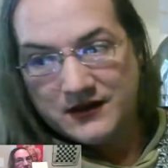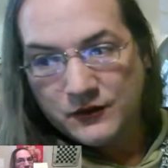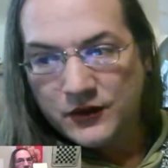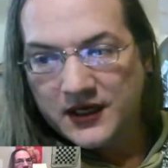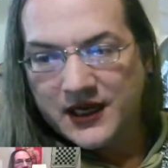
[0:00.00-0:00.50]

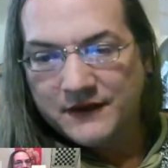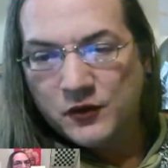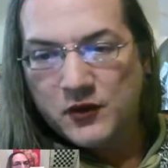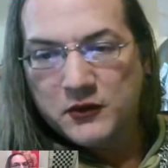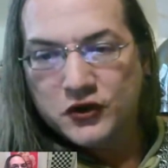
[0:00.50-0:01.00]
We're going to give it
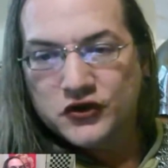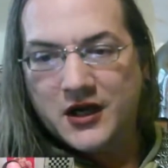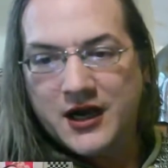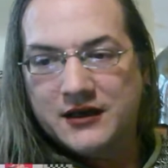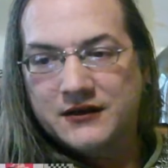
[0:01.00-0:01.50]
one more
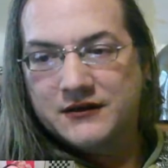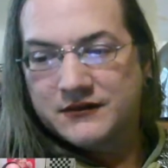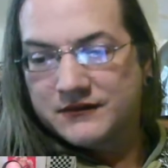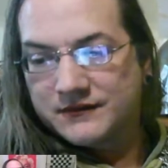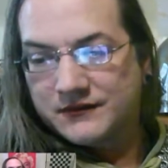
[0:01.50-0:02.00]
shot.
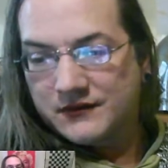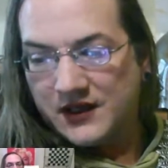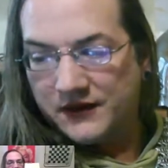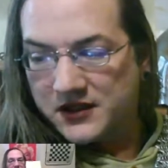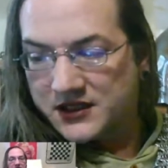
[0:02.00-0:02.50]

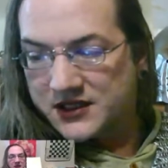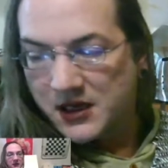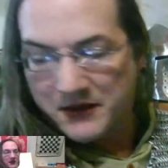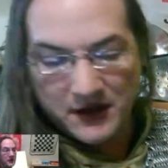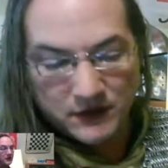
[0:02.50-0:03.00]
If it doesn't come
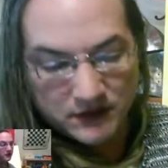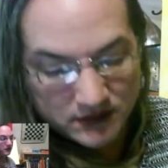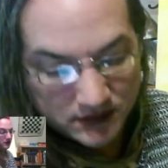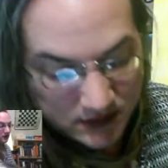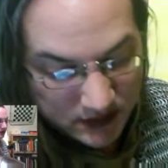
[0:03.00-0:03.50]
out...
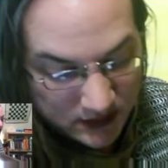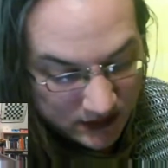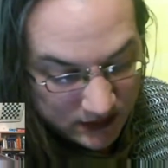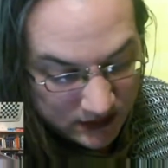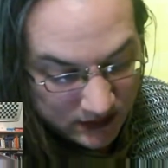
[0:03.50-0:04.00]

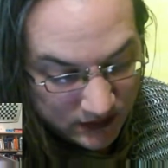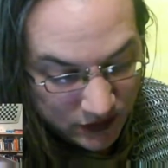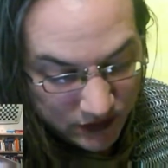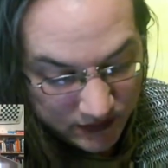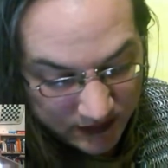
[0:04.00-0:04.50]

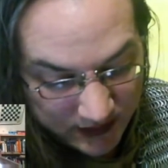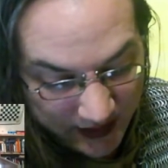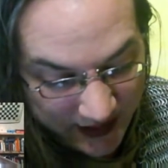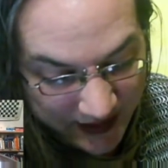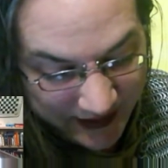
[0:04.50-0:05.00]
Oh!
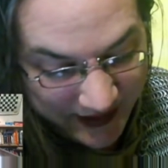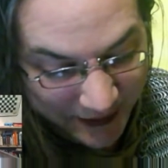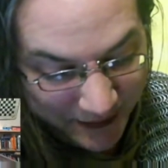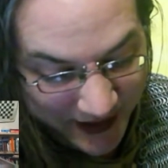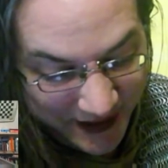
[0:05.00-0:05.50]
And there
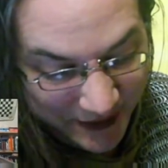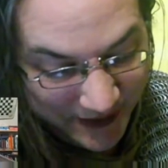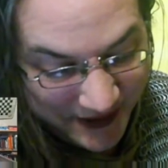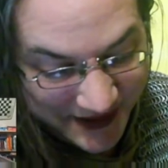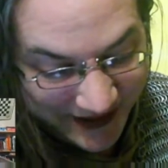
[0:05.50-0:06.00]
we go.
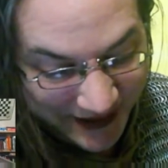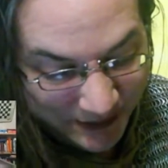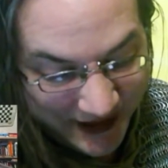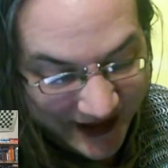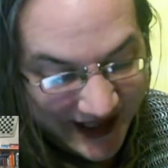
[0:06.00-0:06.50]
There's a little
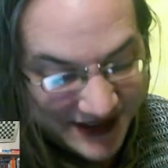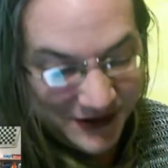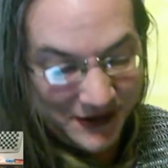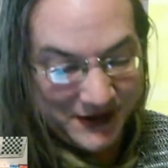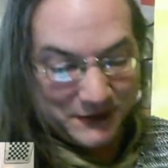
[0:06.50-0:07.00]
bit. That's
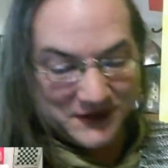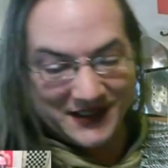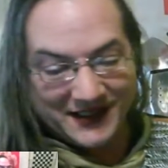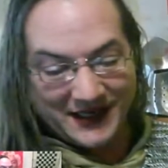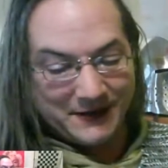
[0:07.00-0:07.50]
all that was in
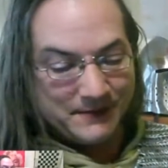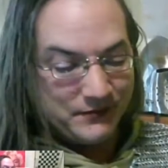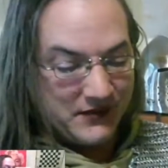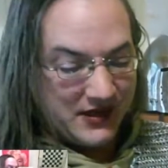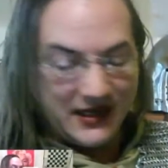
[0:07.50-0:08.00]
there.
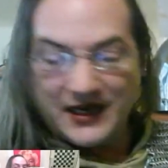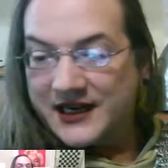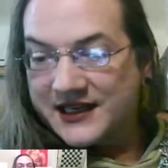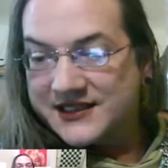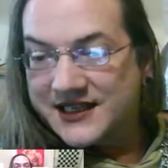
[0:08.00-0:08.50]
And I
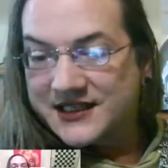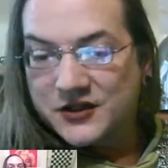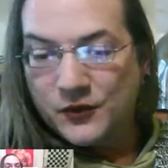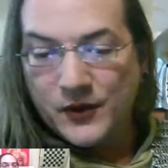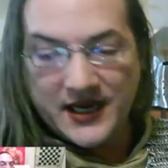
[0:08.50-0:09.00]
guess that's the
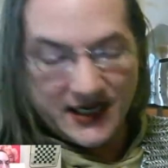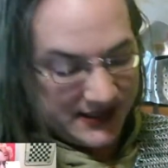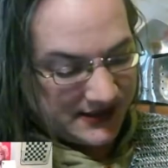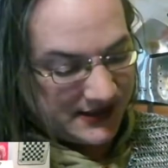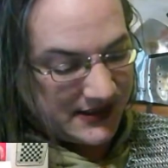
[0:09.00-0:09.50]
way
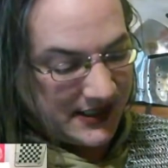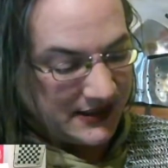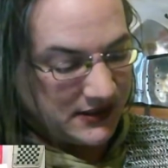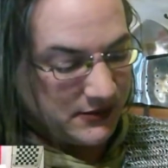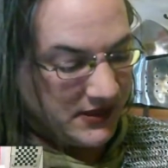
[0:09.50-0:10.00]
it's
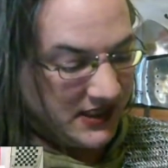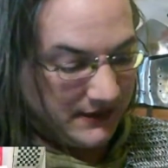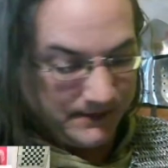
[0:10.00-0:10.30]
intended to be.